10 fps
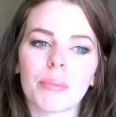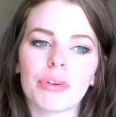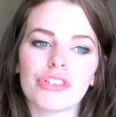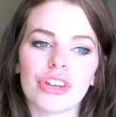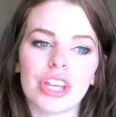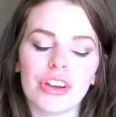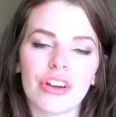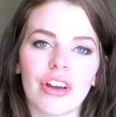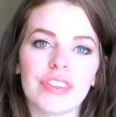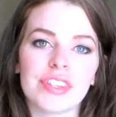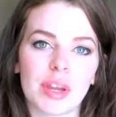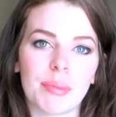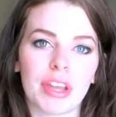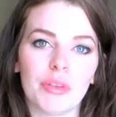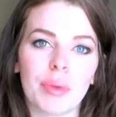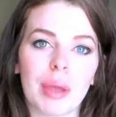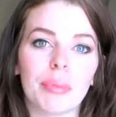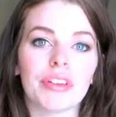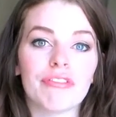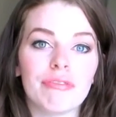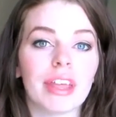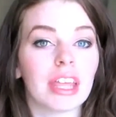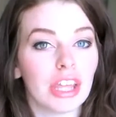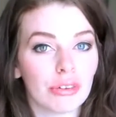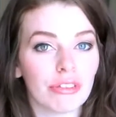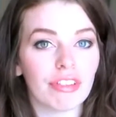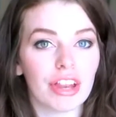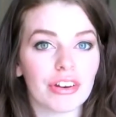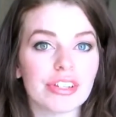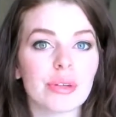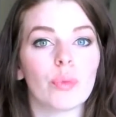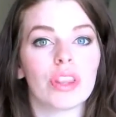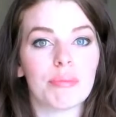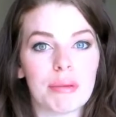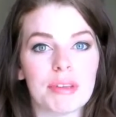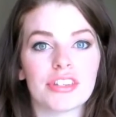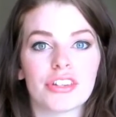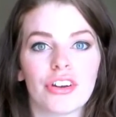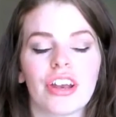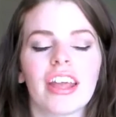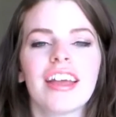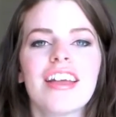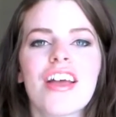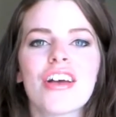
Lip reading: put your ear on the stomach and you'll be able to like hear the flutters and when the baby is turning.